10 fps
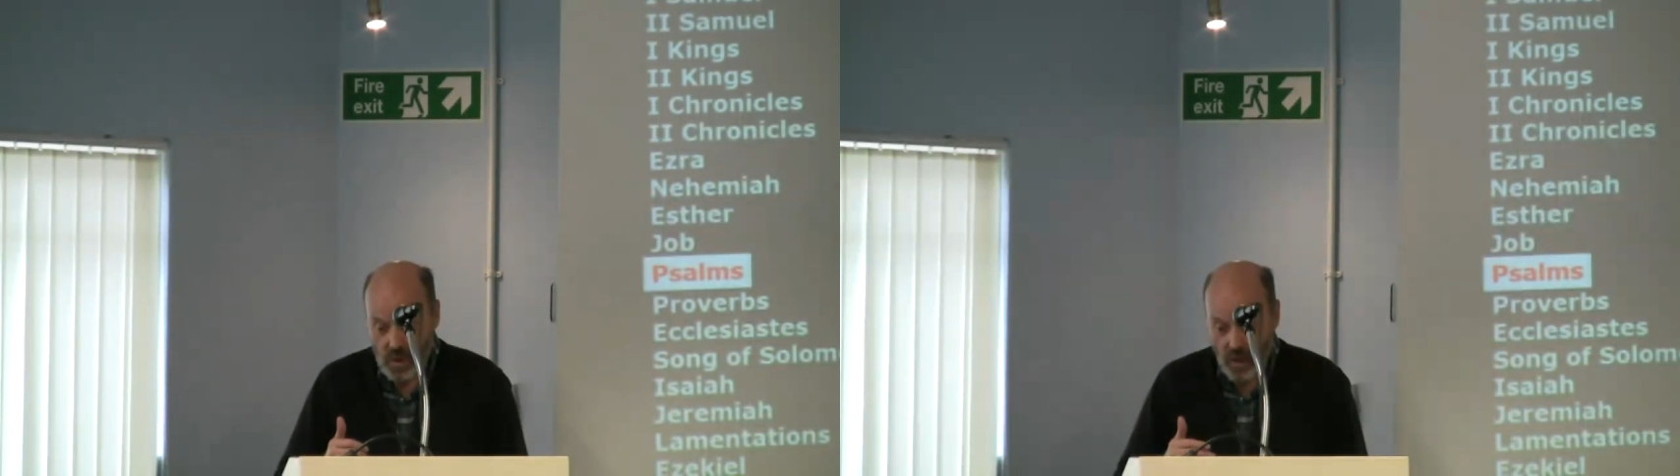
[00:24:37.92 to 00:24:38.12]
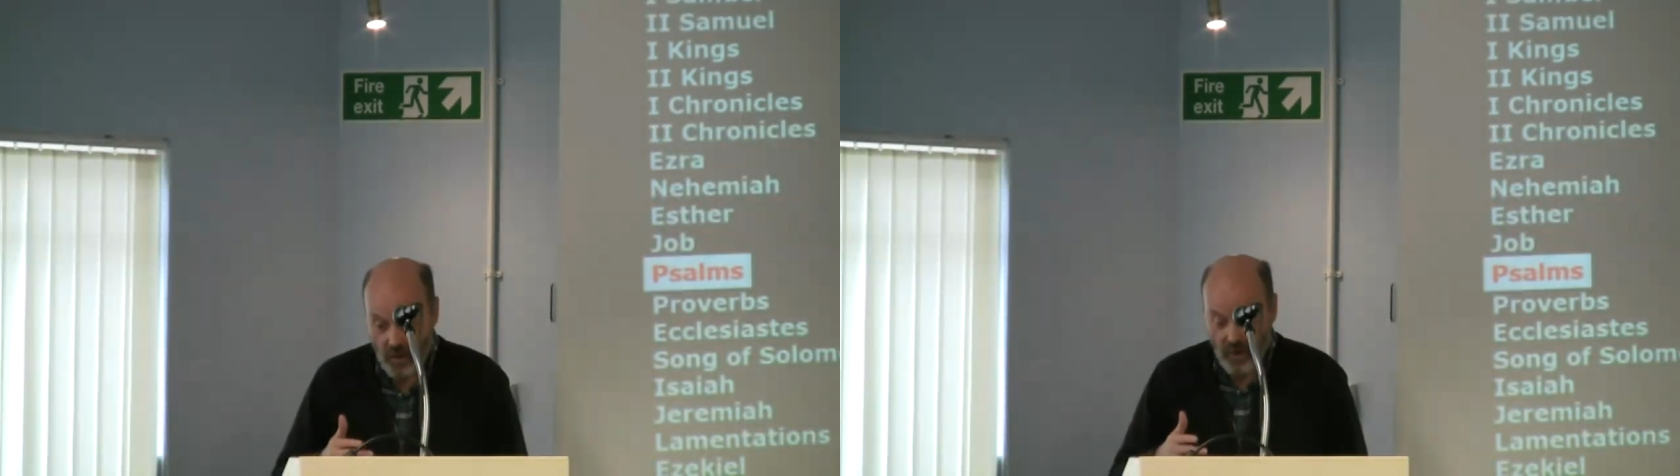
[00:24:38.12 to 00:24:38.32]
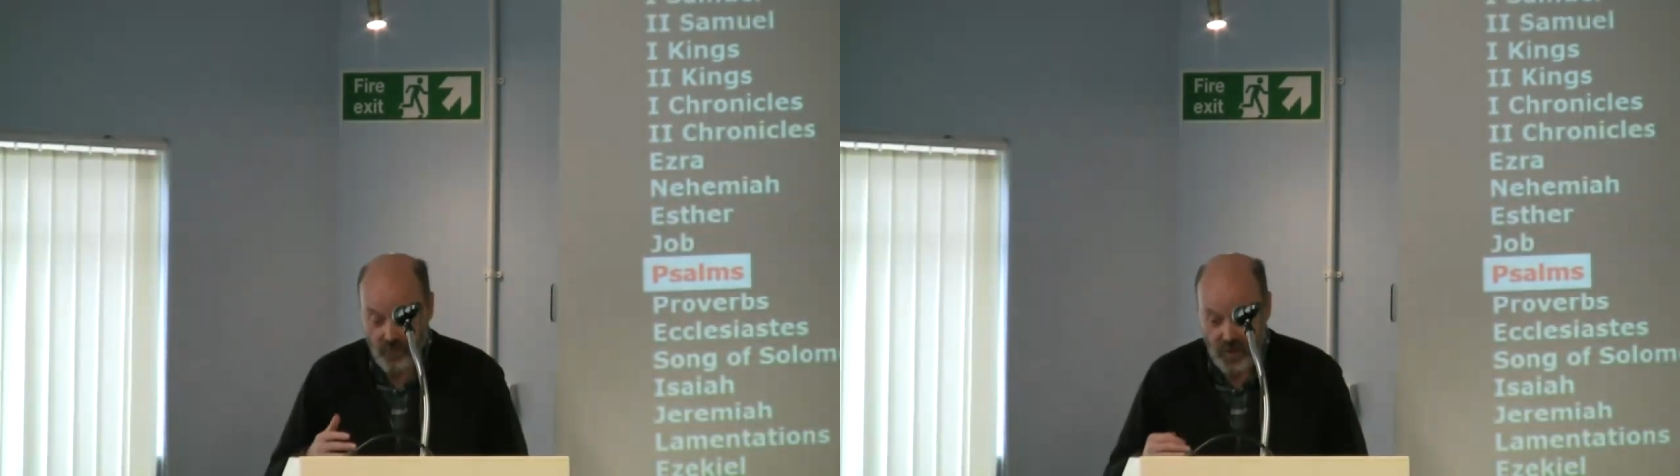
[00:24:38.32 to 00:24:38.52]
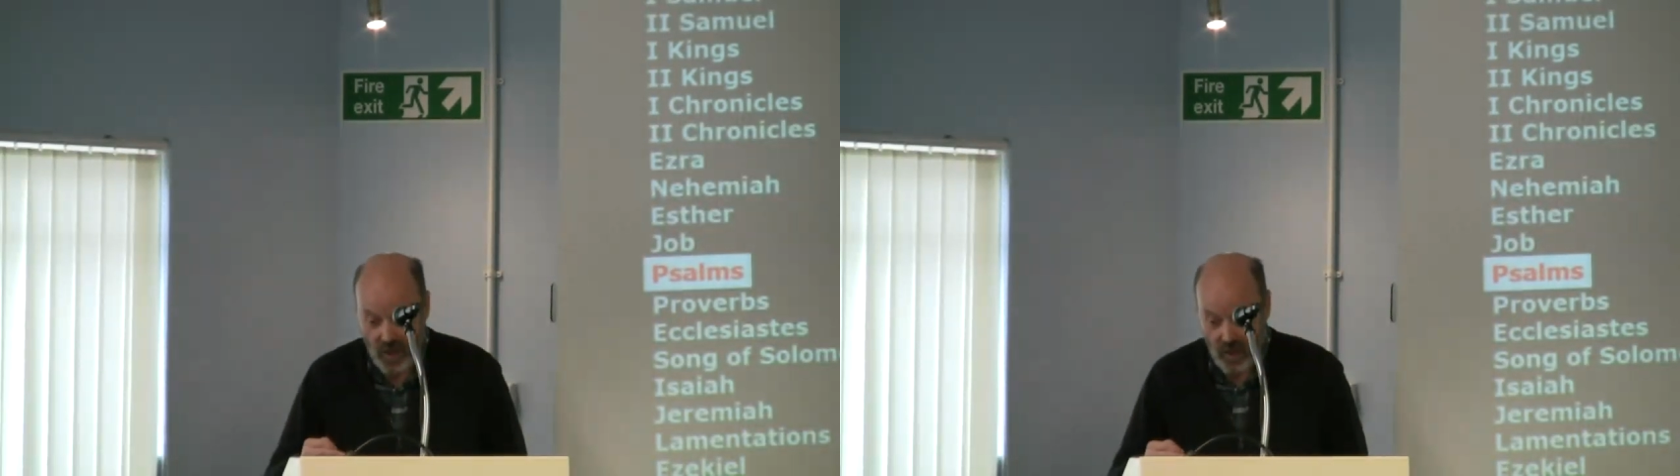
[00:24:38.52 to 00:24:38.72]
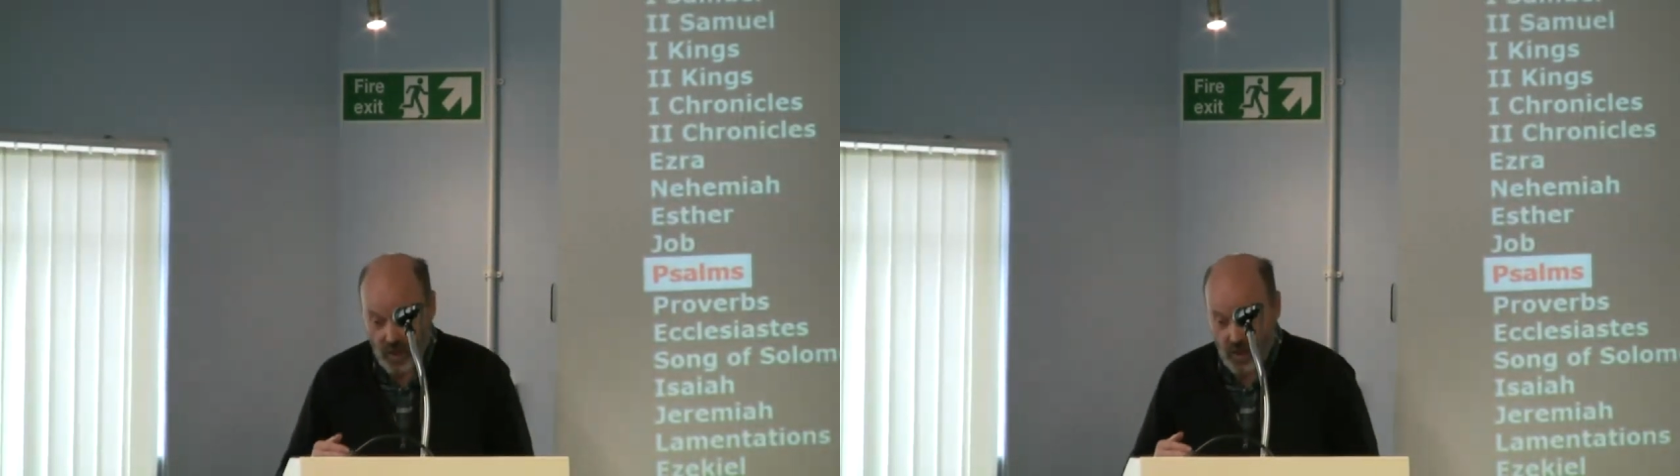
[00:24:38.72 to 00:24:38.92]
after
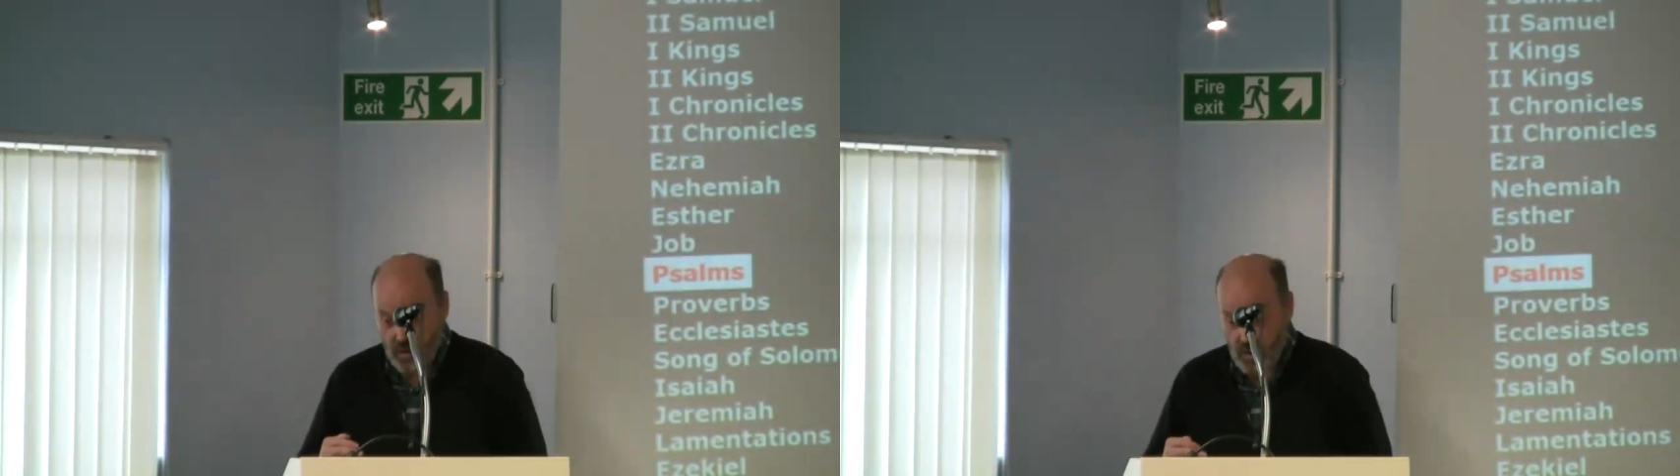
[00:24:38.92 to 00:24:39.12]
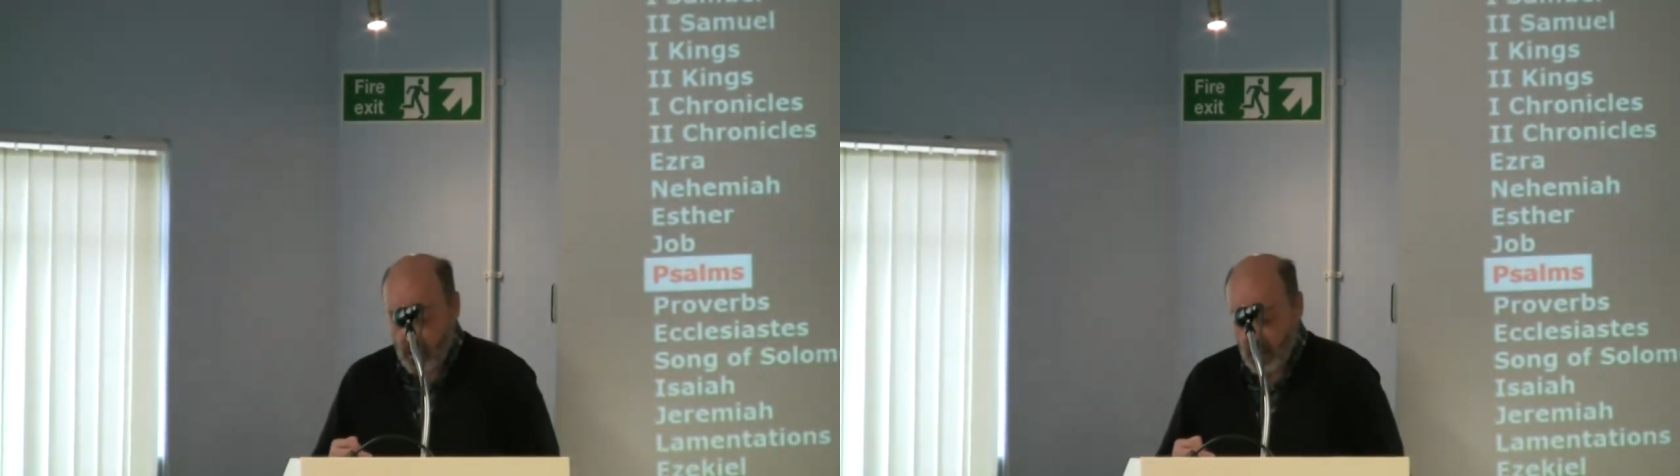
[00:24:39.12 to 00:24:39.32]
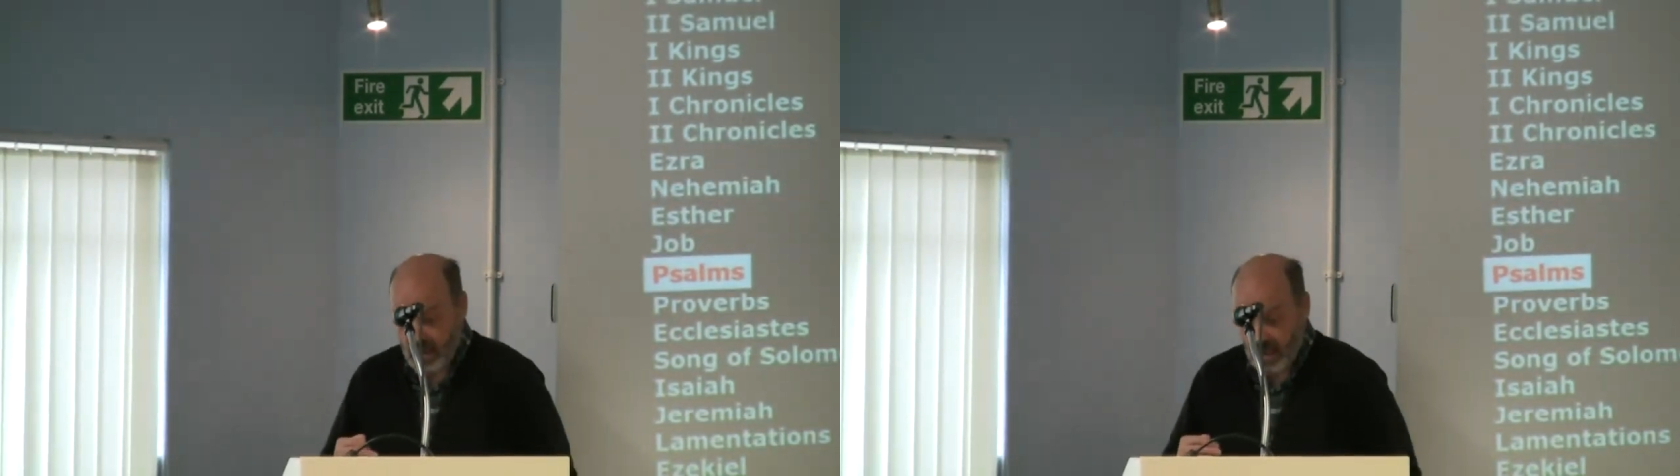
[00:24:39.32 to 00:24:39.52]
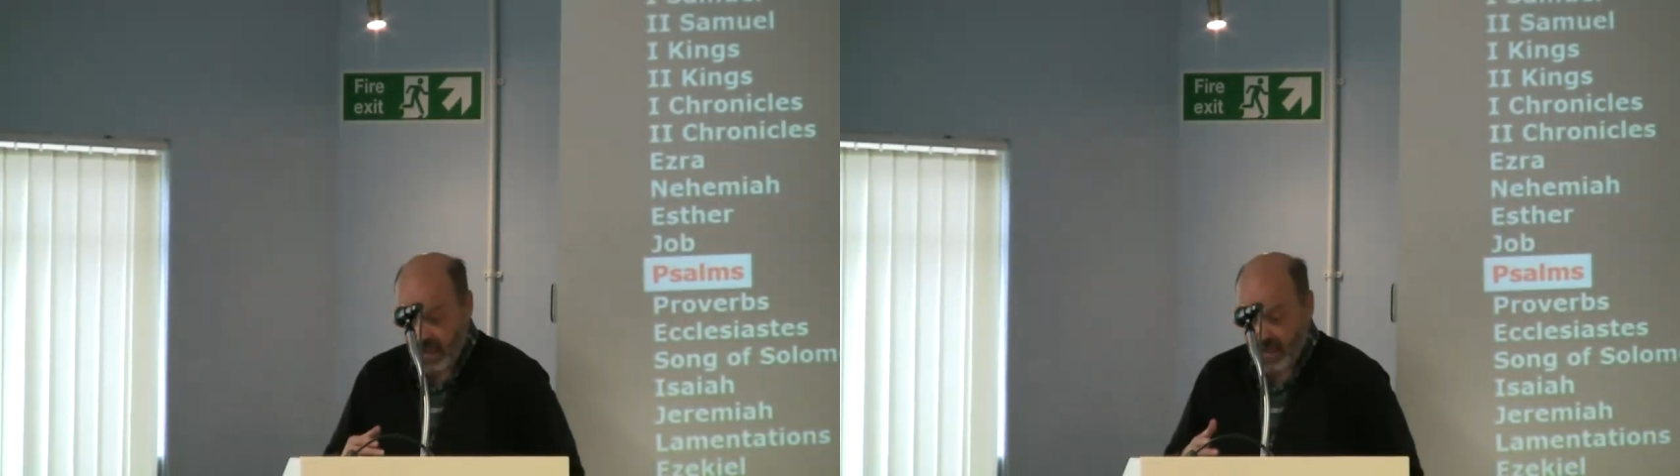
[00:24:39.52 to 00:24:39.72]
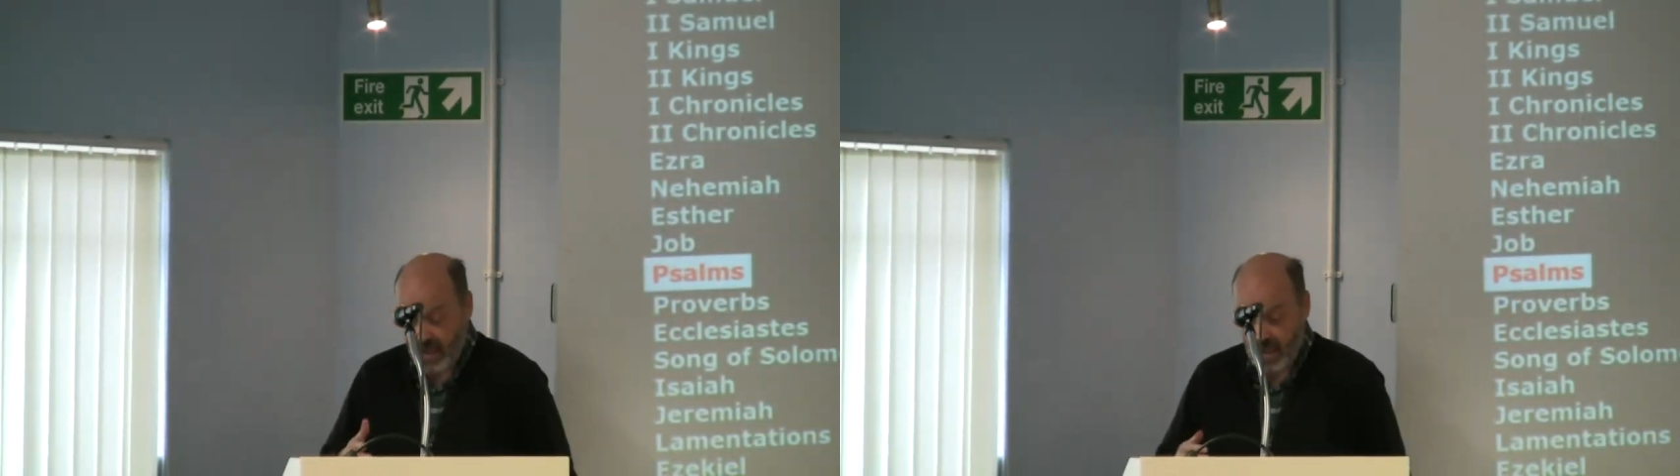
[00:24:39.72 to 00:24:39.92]
that I did
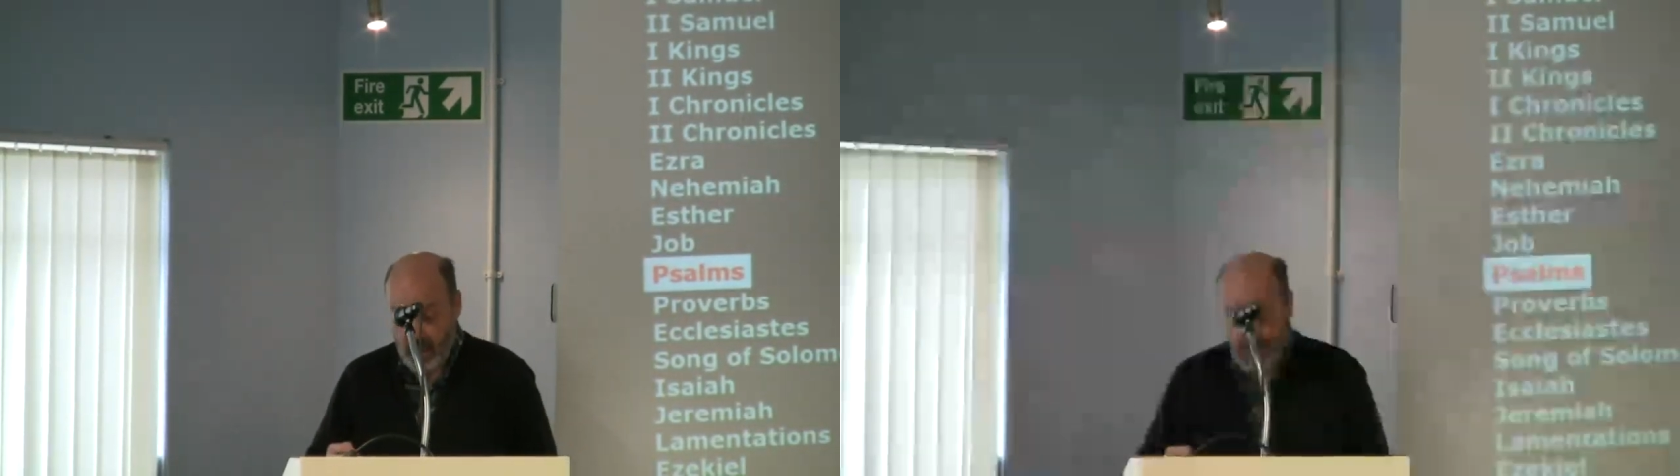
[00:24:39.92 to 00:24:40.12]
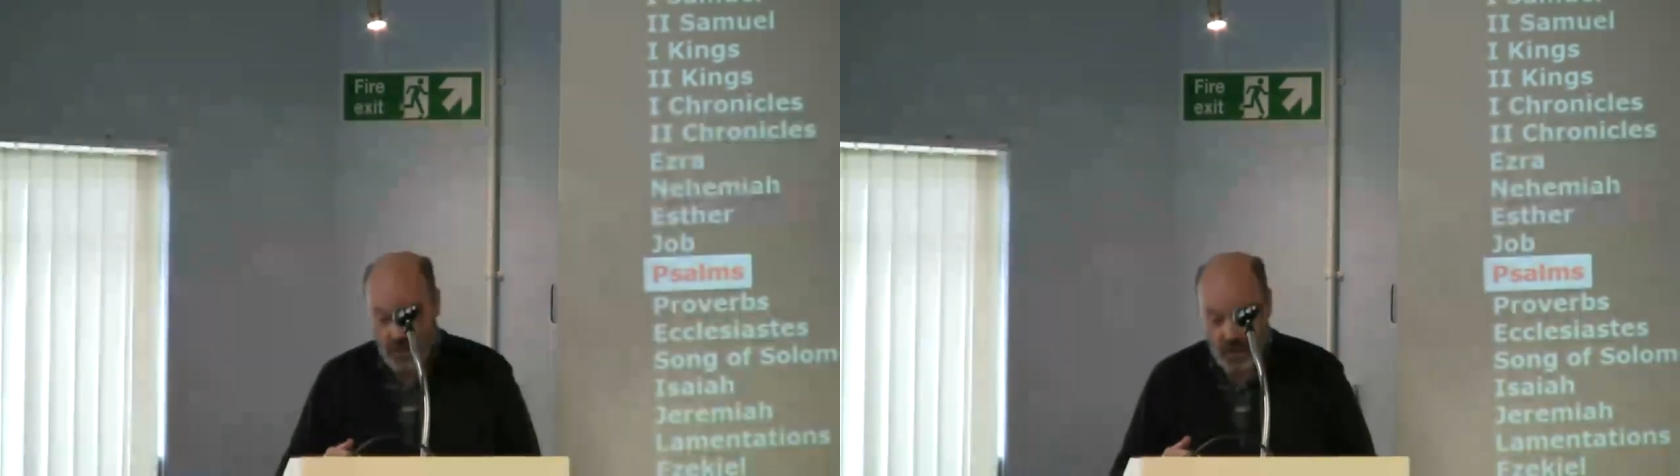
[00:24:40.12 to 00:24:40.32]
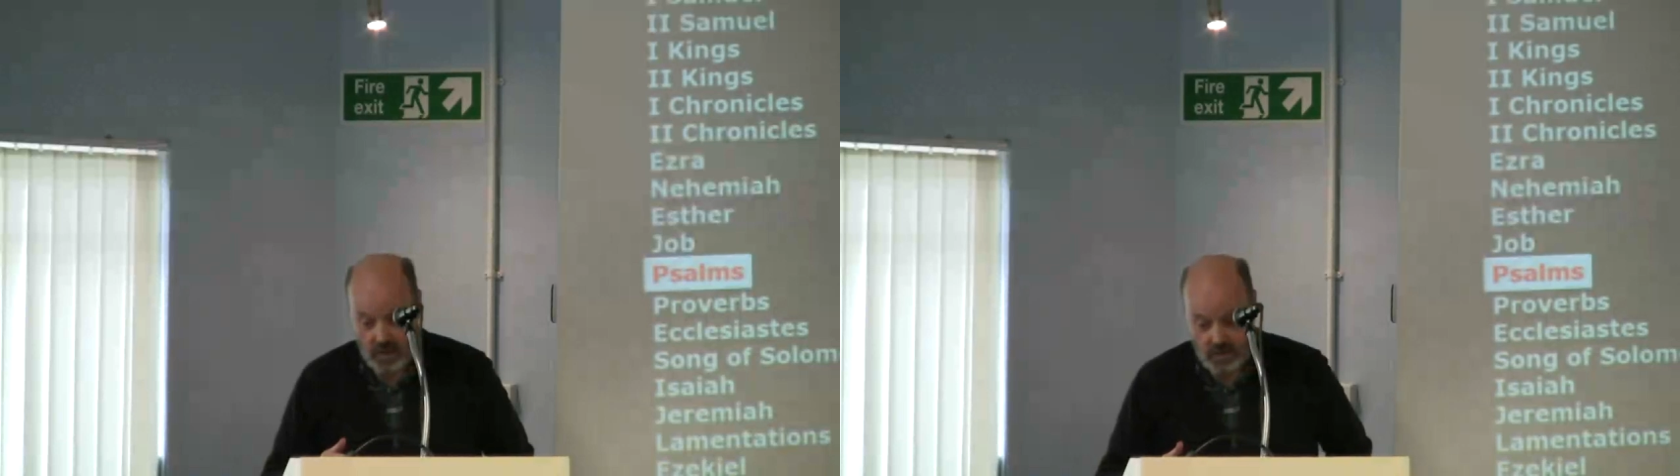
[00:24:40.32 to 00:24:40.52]
get the healing, like.